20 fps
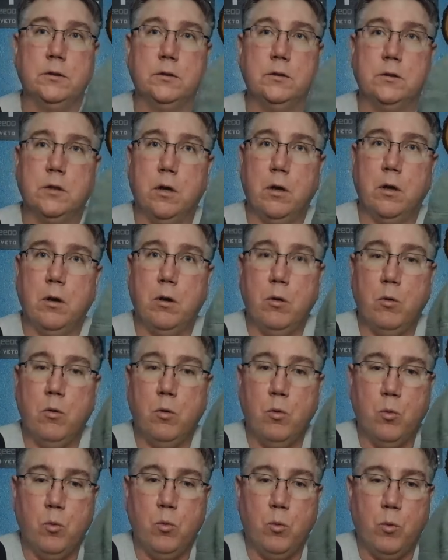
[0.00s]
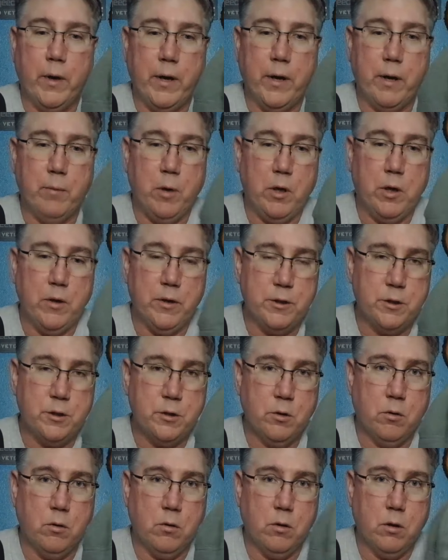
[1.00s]
So when I'm on the
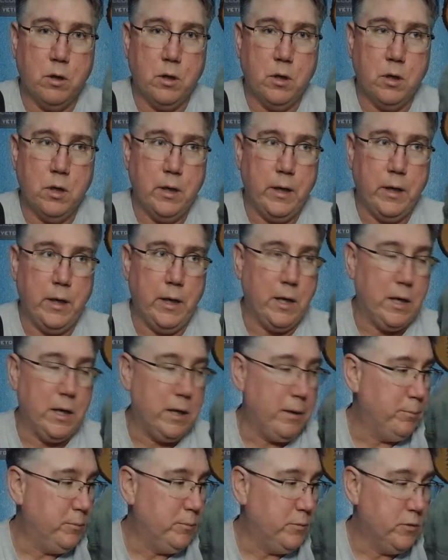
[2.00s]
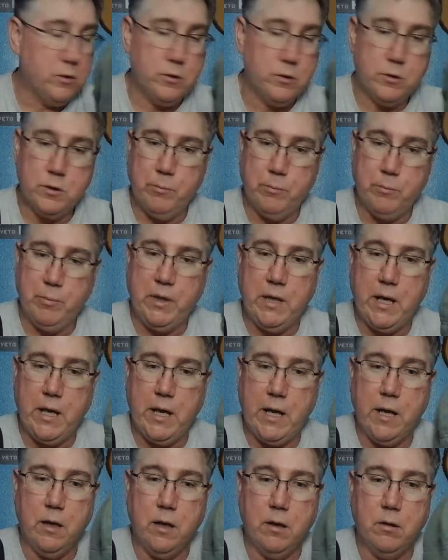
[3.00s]
shore and I'm stripping
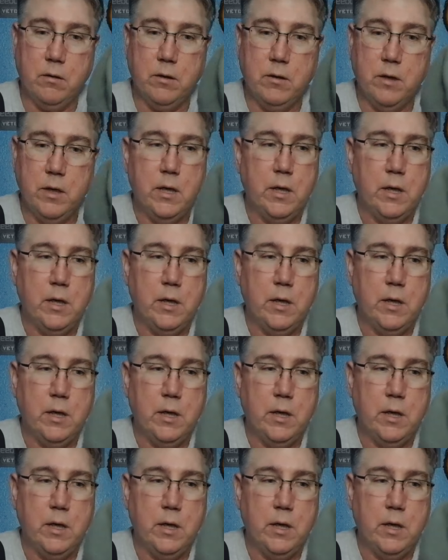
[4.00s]
down,